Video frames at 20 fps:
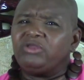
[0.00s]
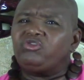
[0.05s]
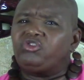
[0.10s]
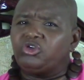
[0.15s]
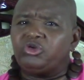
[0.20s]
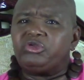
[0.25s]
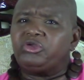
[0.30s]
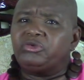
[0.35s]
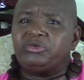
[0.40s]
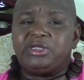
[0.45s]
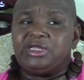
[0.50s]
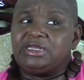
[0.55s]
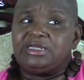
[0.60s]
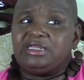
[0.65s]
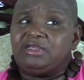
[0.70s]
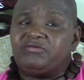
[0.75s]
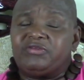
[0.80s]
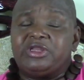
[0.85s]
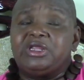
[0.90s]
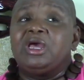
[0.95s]
do you need to
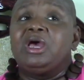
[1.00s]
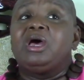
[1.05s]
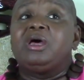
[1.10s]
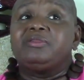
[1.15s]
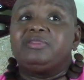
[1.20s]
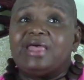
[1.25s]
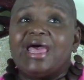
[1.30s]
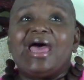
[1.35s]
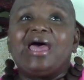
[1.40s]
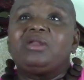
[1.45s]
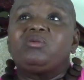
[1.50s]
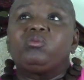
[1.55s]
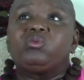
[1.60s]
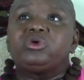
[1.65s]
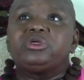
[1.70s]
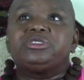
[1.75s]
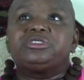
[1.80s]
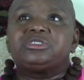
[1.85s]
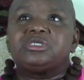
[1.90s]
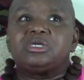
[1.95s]
even... That
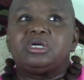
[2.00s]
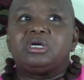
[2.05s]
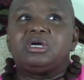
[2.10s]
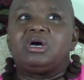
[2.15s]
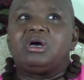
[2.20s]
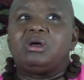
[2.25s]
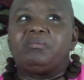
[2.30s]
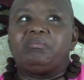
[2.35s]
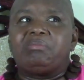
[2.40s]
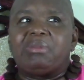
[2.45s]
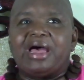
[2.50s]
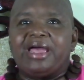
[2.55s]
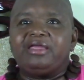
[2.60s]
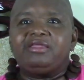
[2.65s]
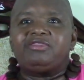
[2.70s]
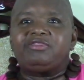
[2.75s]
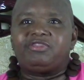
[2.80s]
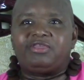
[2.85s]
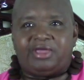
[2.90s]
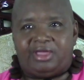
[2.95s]
was my
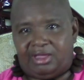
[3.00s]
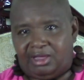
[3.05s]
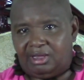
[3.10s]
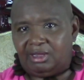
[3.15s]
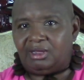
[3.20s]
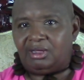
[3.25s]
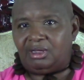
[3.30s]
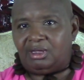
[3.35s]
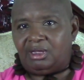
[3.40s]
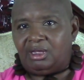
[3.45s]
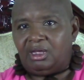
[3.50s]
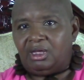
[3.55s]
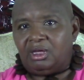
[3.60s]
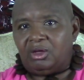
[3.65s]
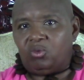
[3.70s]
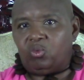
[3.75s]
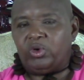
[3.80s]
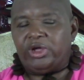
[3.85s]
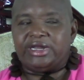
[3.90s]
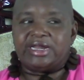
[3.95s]
thing
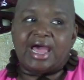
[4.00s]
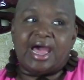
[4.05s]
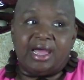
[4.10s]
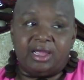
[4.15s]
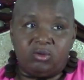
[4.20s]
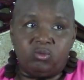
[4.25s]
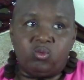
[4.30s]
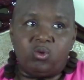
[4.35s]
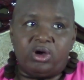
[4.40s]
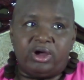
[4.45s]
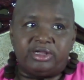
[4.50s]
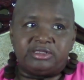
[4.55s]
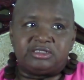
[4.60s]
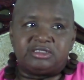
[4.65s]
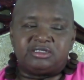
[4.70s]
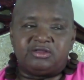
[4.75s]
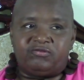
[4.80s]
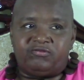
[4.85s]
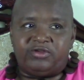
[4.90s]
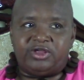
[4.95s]
when I watched
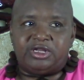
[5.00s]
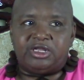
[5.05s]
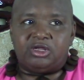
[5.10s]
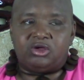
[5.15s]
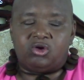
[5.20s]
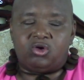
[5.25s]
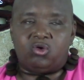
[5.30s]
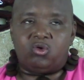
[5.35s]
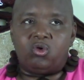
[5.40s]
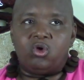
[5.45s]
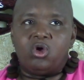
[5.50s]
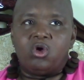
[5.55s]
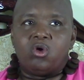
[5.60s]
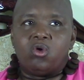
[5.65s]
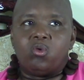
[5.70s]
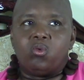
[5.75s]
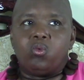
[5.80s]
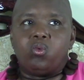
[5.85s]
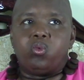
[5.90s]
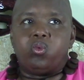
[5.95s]
the video.
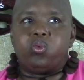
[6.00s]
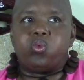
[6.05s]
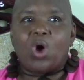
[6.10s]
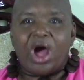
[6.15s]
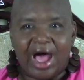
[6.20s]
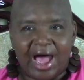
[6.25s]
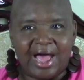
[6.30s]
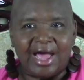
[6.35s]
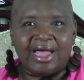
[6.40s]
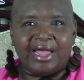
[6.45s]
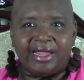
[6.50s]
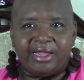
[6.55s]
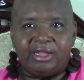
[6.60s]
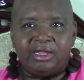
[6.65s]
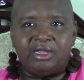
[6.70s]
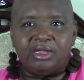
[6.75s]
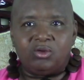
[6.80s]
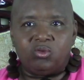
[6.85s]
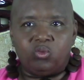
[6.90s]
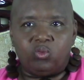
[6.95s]
Why,
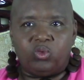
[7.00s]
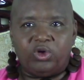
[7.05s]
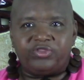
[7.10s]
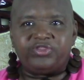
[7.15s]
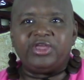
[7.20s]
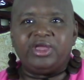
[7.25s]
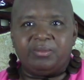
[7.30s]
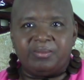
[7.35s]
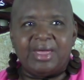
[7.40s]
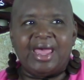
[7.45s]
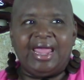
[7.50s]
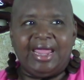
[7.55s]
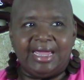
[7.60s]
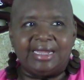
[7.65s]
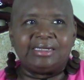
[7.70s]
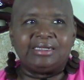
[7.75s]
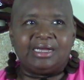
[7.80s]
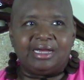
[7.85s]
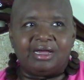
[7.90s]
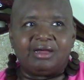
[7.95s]
with him
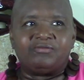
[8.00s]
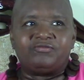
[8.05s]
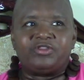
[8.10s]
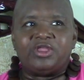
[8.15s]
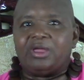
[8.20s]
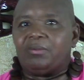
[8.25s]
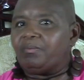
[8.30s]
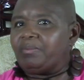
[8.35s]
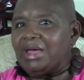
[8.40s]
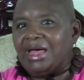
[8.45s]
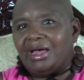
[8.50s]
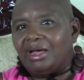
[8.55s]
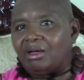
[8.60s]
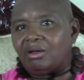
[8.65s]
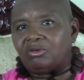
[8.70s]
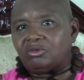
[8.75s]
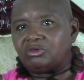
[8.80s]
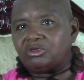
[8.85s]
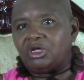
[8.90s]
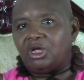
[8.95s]
handcuffed and
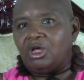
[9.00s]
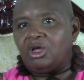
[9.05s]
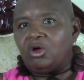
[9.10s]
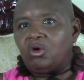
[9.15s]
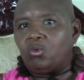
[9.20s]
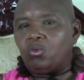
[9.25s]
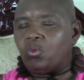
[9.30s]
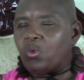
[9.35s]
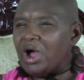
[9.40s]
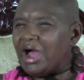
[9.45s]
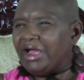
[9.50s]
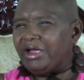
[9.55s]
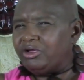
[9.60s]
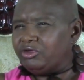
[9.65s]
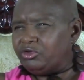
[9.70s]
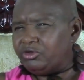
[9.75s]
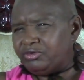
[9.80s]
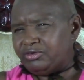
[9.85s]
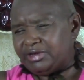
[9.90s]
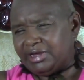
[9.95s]
bound, why are
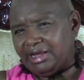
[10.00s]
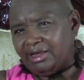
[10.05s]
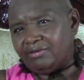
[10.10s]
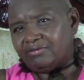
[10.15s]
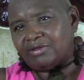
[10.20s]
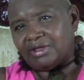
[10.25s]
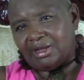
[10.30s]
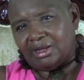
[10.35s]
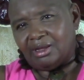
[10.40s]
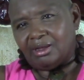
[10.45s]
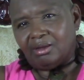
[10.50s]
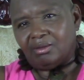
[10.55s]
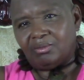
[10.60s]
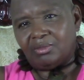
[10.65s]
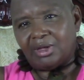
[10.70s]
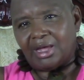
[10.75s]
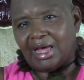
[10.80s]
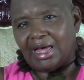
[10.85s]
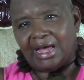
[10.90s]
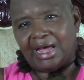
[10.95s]
you tasing him?
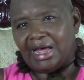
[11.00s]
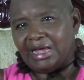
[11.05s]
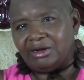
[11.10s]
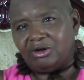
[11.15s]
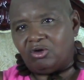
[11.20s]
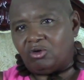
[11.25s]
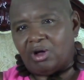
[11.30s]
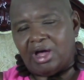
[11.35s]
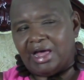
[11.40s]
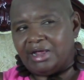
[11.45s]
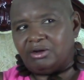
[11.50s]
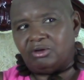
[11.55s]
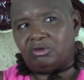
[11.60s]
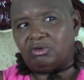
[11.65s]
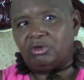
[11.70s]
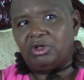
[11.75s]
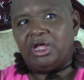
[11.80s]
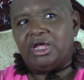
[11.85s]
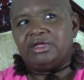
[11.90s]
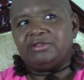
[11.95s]
I
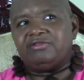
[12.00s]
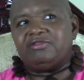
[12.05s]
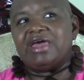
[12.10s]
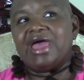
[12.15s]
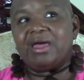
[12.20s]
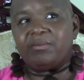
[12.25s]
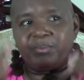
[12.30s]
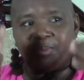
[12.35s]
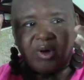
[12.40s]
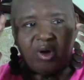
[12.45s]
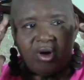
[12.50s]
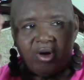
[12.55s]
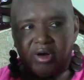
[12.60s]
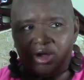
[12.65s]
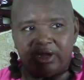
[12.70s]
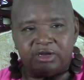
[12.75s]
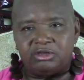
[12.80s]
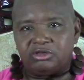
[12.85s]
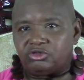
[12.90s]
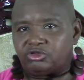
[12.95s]
don't, that
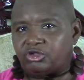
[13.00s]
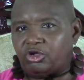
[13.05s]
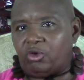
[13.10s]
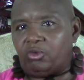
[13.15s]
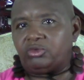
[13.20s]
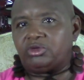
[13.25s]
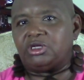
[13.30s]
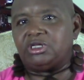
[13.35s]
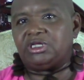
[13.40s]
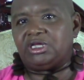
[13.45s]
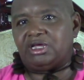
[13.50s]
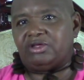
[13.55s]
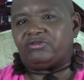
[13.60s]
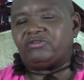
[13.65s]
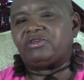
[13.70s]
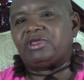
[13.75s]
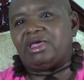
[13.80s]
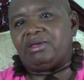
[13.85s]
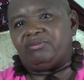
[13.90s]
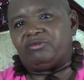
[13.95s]
part totally
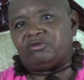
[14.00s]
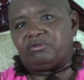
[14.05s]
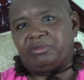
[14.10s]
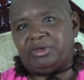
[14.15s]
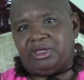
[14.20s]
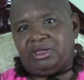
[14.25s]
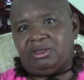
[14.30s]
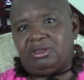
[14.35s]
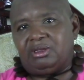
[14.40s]
escapes me.